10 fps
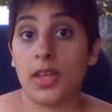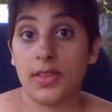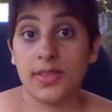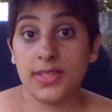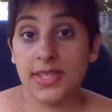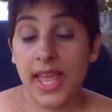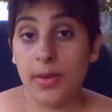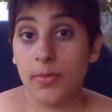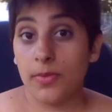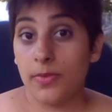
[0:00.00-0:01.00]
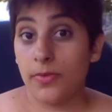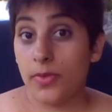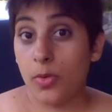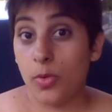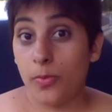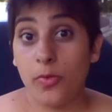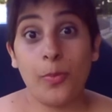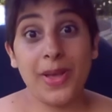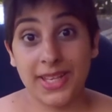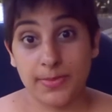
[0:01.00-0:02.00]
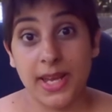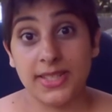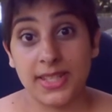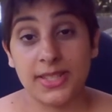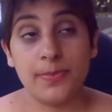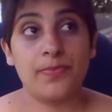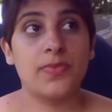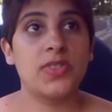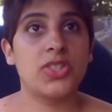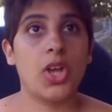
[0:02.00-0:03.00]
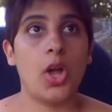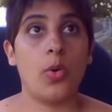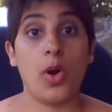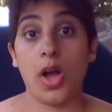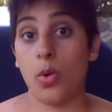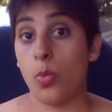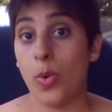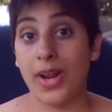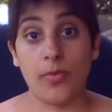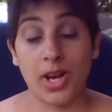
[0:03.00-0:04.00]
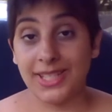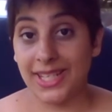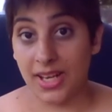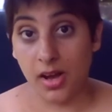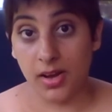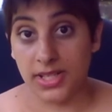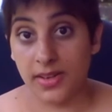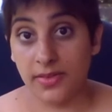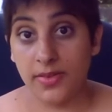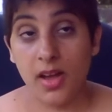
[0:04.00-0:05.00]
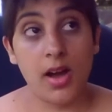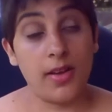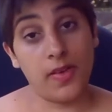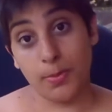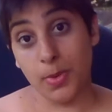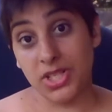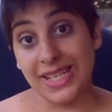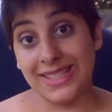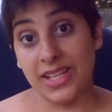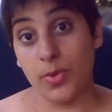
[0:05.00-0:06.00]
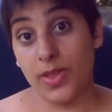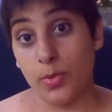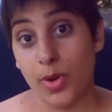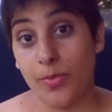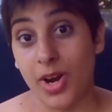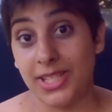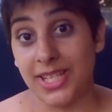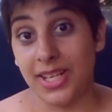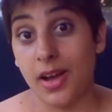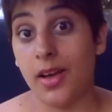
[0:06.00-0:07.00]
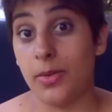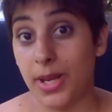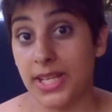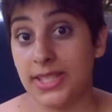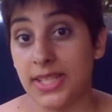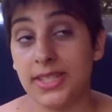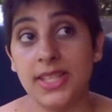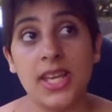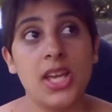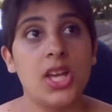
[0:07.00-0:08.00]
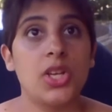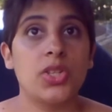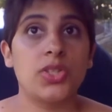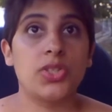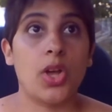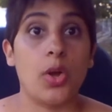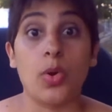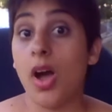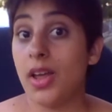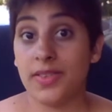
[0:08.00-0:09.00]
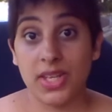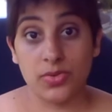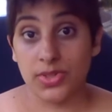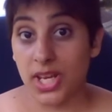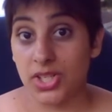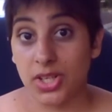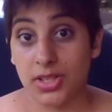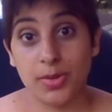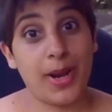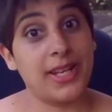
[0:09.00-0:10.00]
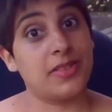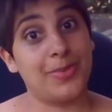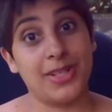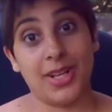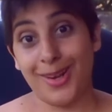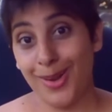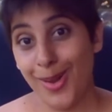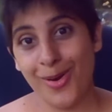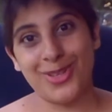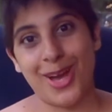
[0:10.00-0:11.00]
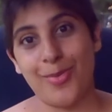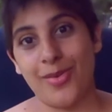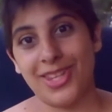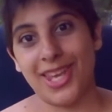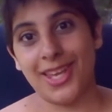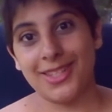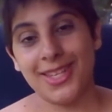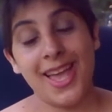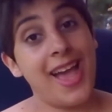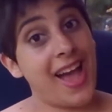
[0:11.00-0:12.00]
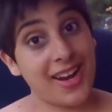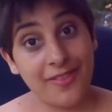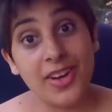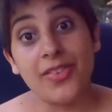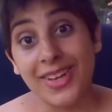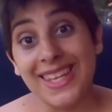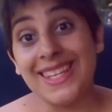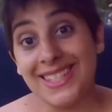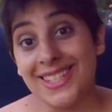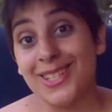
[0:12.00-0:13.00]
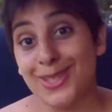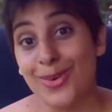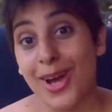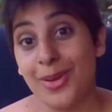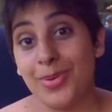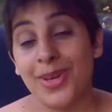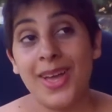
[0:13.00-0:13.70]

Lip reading: Same for bigger spaces. So when I'm writing in Cardiff, I find it much easier when I'm writing other places. So Cardiff Central Station is a place I've spent a lot of time over the years, and I find it very easy to describe.